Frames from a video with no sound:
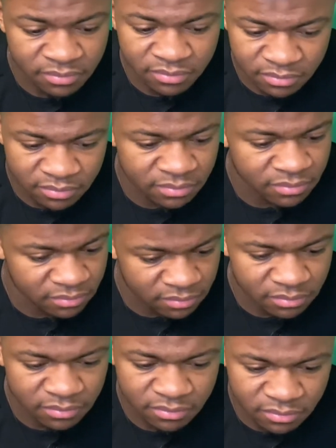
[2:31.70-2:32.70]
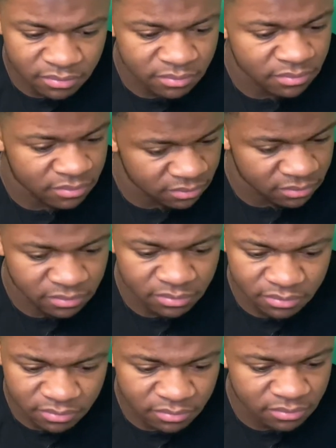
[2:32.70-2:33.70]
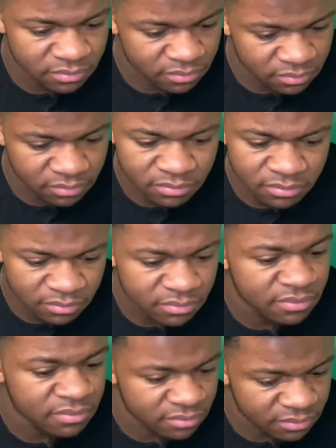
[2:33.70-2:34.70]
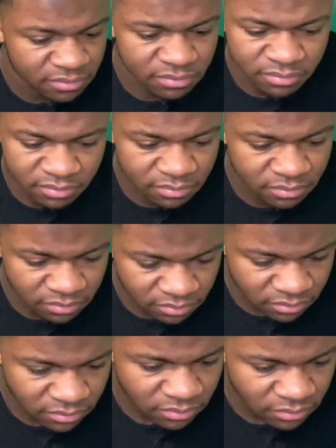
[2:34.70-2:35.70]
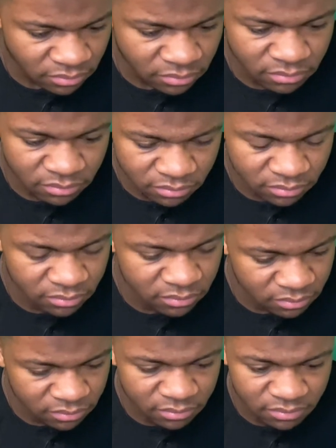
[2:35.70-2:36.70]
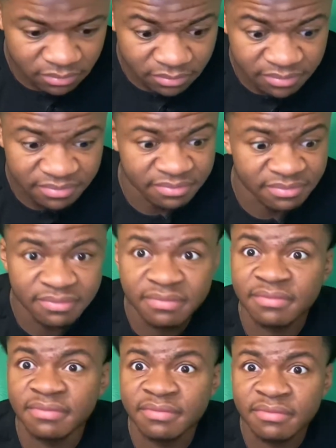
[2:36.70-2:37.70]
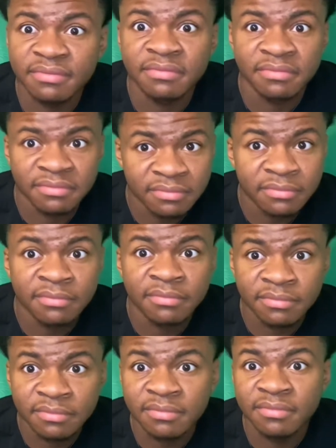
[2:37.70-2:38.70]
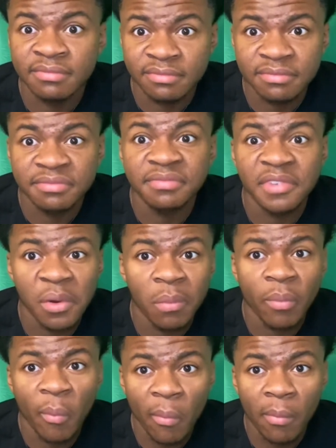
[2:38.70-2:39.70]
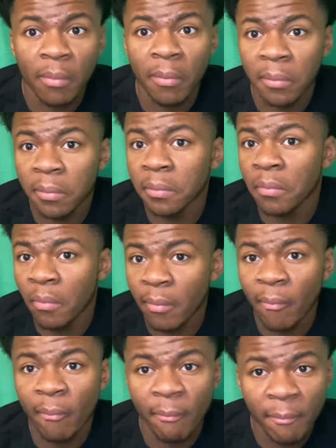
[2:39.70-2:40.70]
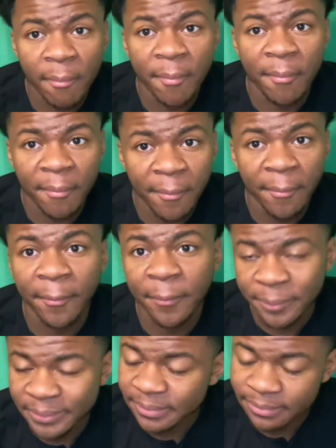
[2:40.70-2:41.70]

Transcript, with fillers: and I'm feeling. Bitch, she gon' die and I know. Your mama crying on front row. Nigga better ask Blaze ain't about him. How we kitchen bed and take a shit. Leave him strip, the police think we